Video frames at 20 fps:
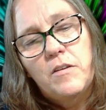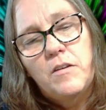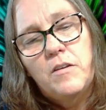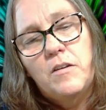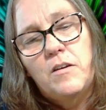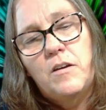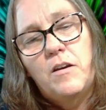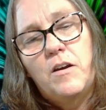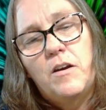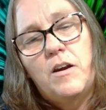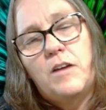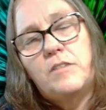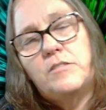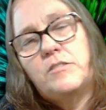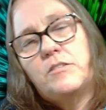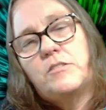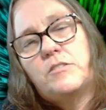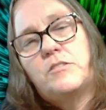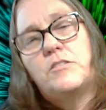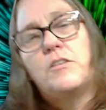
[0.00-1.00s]
All right,
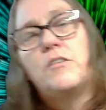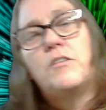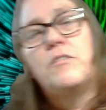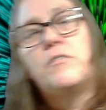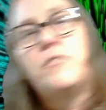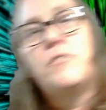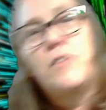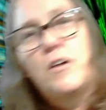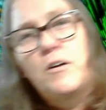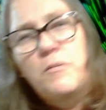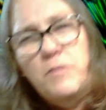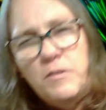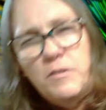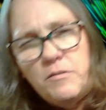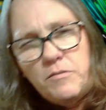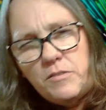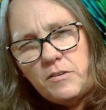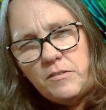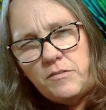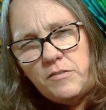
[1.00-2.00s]
so, so far
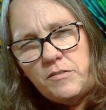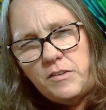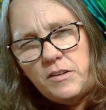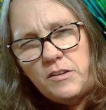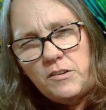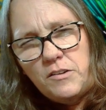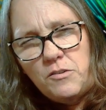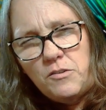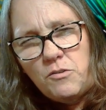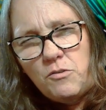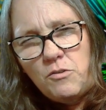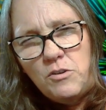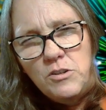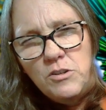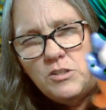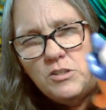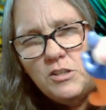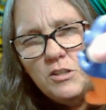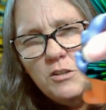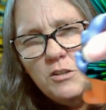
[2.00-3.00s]
we've revealed orange on the